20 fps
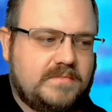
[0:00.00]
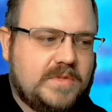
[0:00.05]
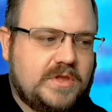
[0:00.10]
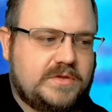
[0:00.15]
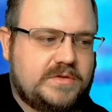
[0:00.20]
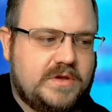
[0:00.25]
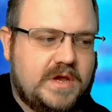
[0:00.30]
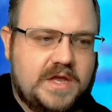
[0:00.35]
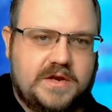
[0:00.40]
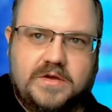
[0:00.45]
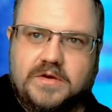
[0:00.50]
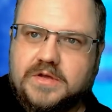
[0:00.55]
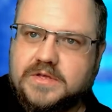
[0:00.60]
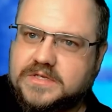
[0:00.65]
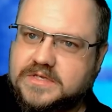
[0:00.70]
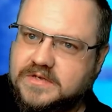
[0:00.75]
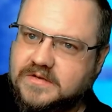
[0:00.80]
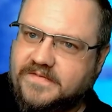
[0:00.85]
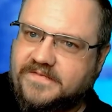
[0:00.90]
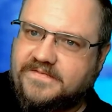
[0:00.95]
So I know it's
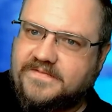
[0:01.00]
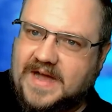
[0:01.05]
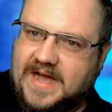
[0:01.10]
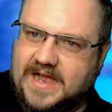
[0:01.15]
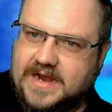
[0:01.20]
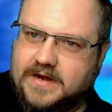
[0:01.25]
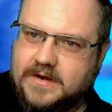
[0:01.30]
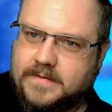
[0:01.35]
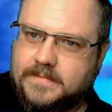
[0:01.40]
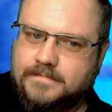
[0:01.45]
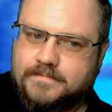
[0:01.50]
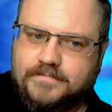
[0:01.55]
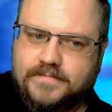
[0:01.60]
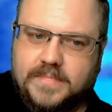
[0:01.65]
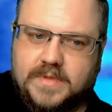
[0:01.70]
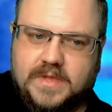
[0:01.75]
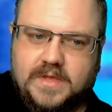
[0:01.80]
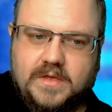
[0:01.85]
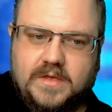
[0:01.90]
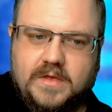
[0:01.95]
still fire.
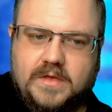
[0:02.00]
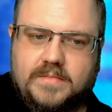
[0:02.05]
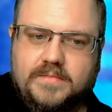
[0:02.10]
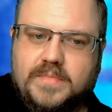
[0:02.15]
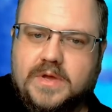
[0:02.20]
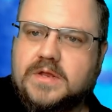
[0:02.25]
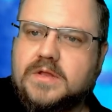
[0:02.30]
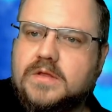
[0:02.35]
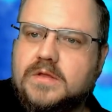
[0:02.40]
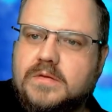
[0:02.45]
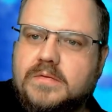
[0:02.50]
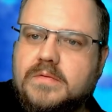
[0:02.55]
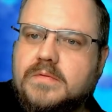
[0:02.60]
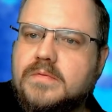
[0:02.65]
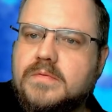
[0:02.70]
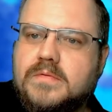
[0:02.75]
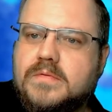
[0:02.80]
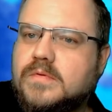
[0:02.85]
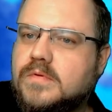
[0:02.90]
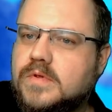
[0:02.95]
But,
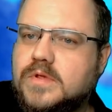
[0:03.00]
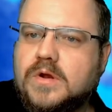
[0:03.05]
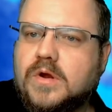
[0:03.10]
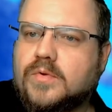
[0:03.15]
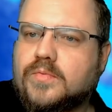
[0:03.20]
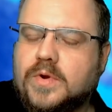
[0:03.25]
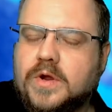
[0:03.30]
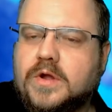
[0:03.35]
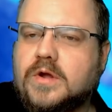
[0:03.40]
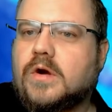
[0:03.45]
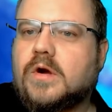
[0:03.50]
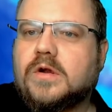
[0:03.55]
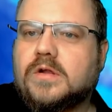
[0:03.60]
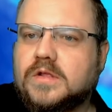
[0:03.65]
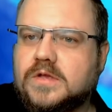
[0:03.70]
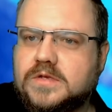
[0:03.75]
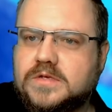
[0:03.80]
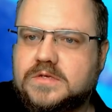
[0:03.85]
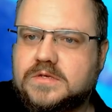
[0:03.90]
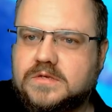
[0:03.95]
you know,
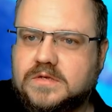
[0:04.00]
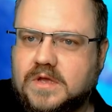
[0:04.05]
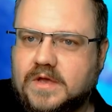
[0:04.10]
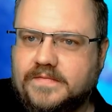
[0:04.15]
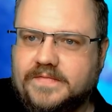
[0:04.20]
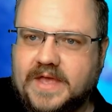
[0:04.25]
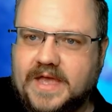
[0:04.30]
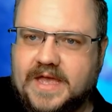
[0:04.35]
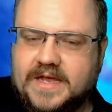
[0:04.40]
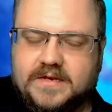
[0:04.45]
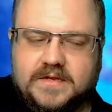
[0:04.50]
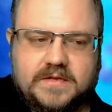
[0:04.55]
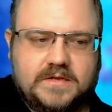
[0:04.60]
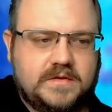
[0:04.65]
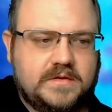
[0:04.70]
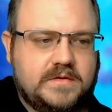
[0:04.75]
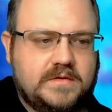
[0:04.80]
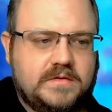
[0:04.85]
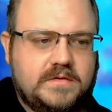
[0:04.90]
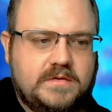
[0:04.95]
regardless of that,
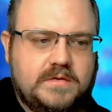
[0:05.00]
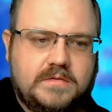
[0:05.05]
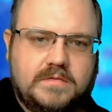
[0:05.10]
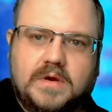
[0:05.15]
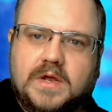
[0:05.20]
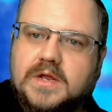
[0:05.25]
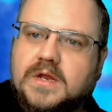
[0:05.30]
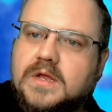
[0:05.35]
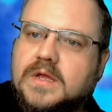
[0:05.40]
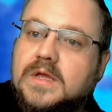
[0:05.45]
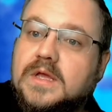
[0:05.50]
right?